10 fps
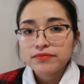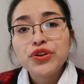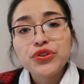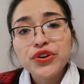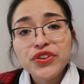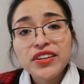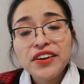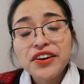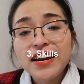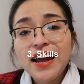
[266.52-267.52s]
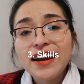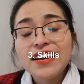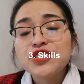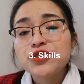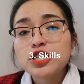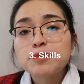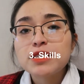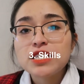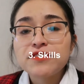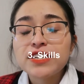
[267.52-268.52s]
The third thing that you can add is your
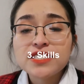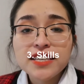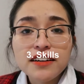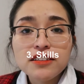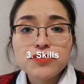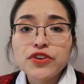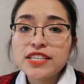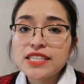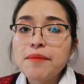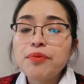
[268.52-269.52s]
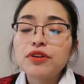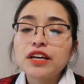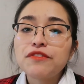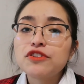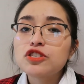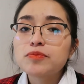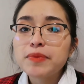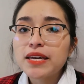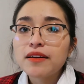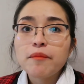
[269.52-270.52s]
specific skills. For example, if you
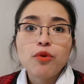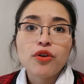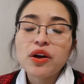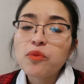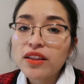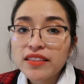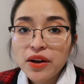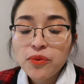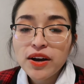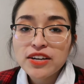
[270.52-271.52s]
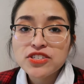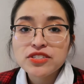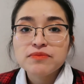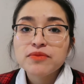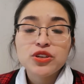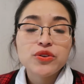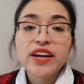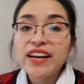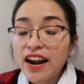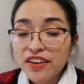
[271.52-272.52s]
speak more than one language, you
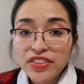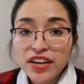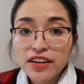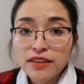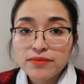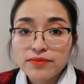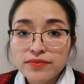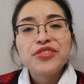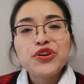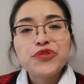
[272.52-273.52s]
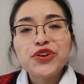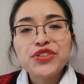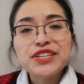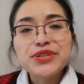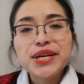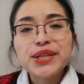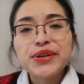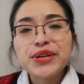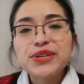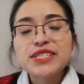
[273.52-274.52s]
can add it there. The fourth thing to
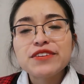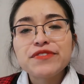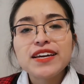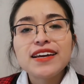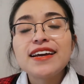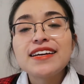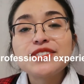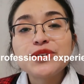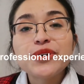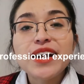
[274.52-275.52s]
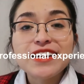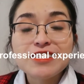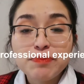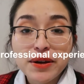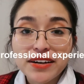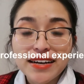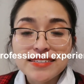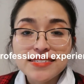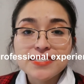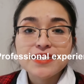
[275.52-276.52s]
include in your CV is your
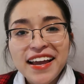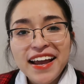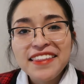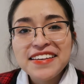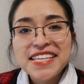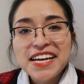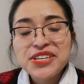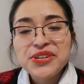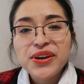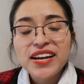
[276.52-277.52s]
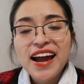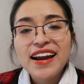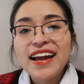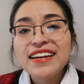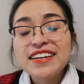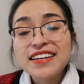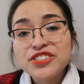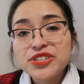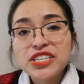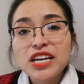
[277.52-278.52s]
experience. In this section, you can add any
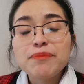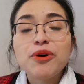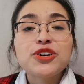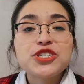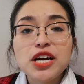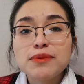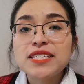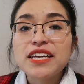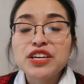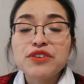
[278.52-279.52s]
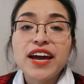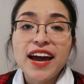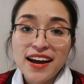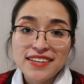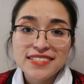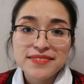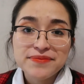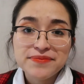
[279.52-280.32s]
internship or jobs that you've had.